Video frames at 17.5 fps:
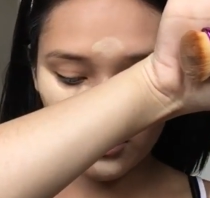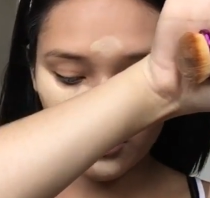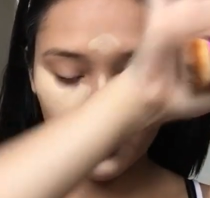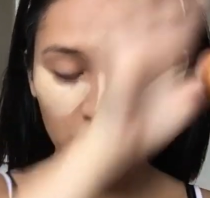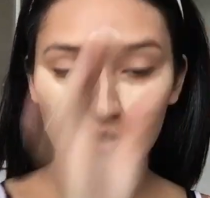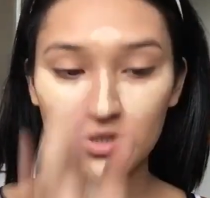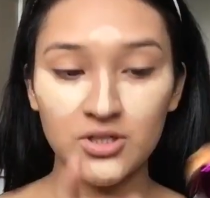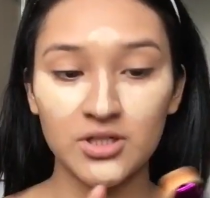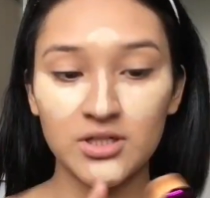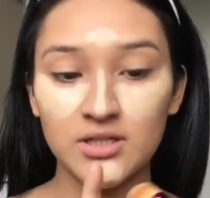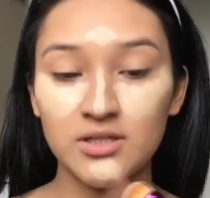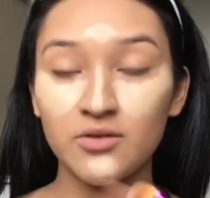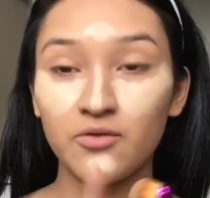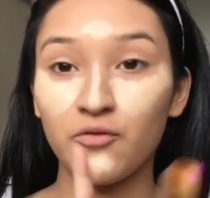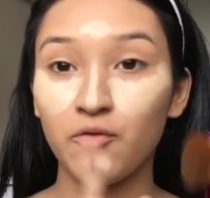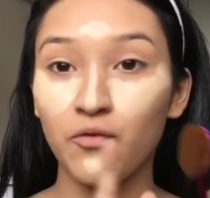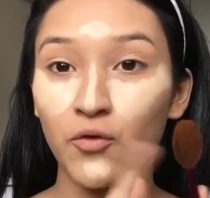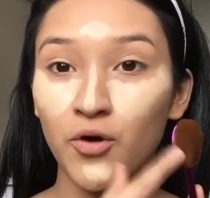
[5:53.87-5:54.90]
which is the
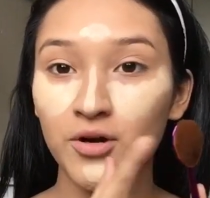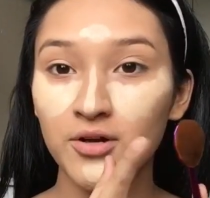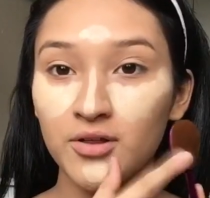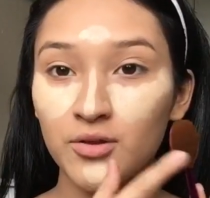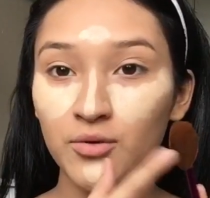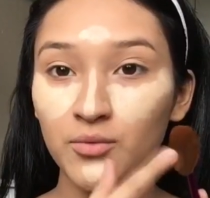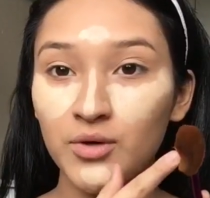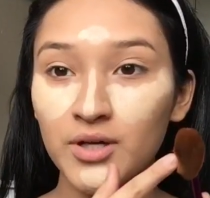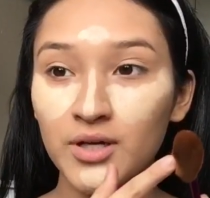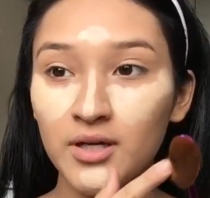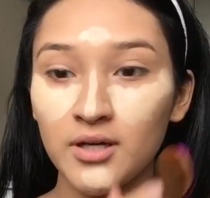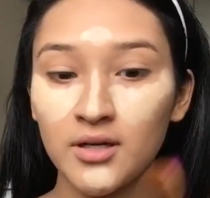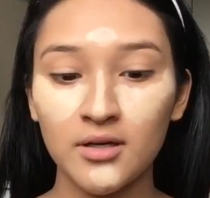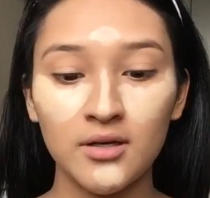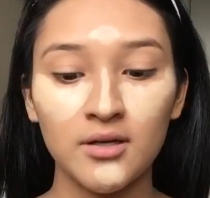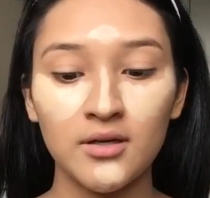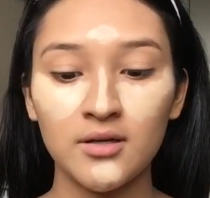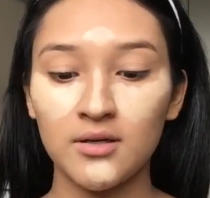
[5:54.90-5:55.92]
fourth one
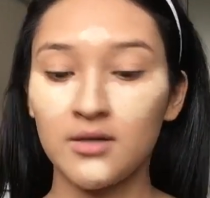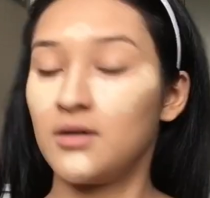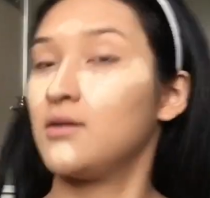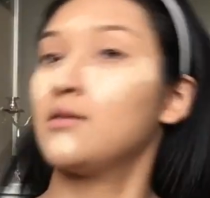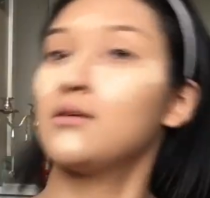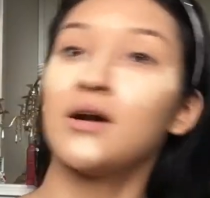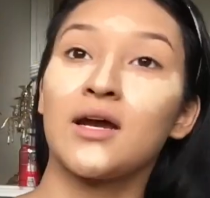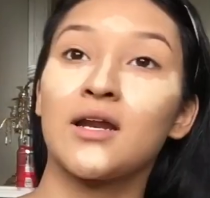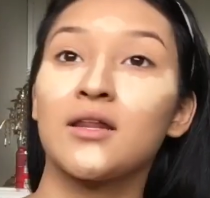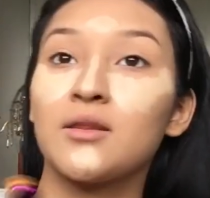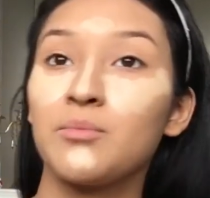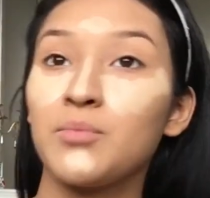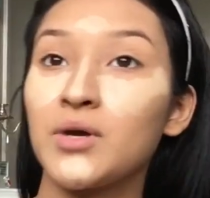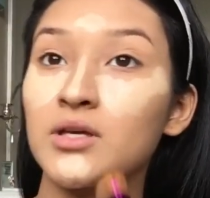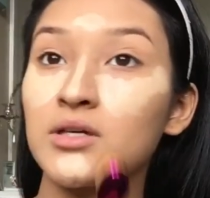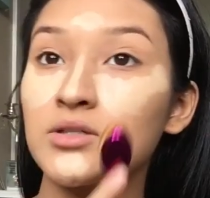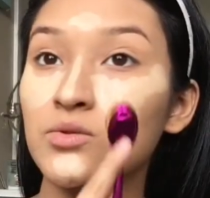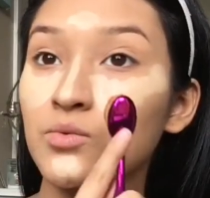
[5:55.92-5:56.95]
out of the
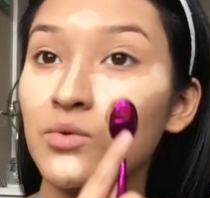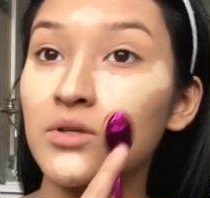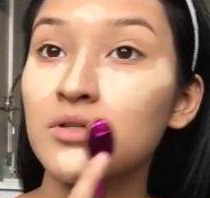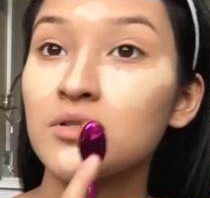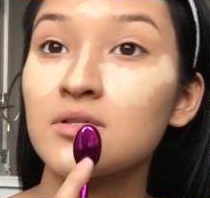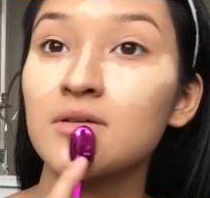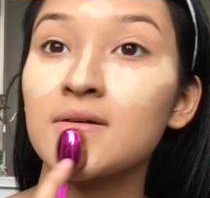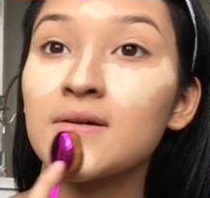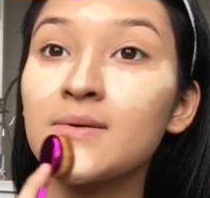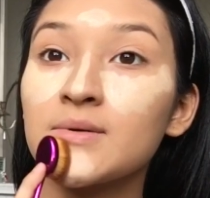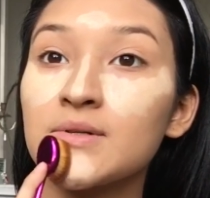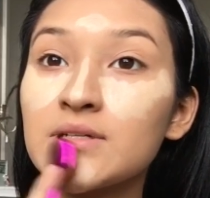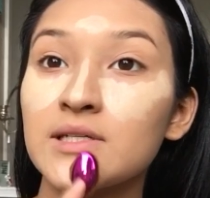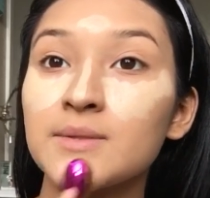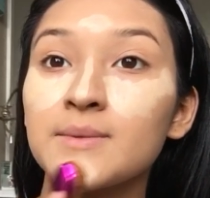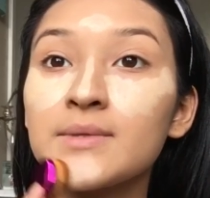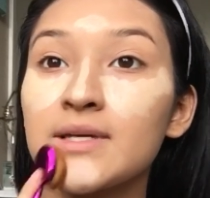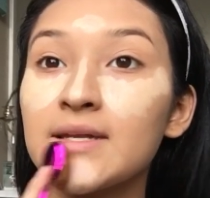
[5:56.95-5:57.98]
biggest ones, and I'll
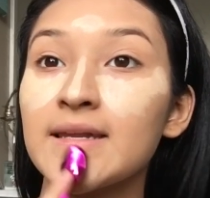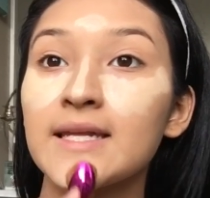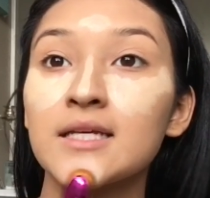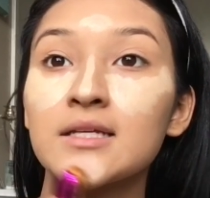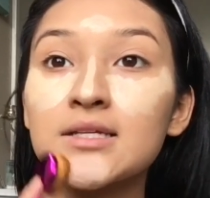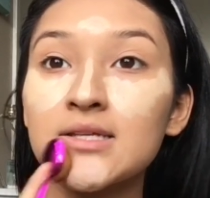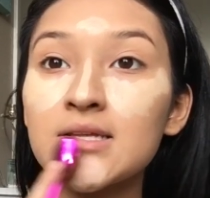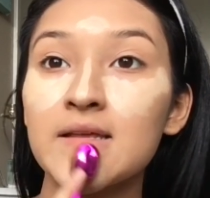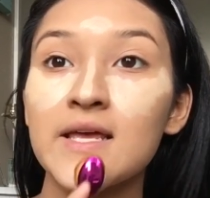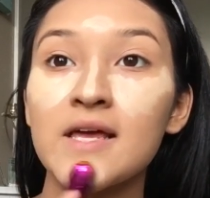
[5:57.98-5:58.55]
just blend this.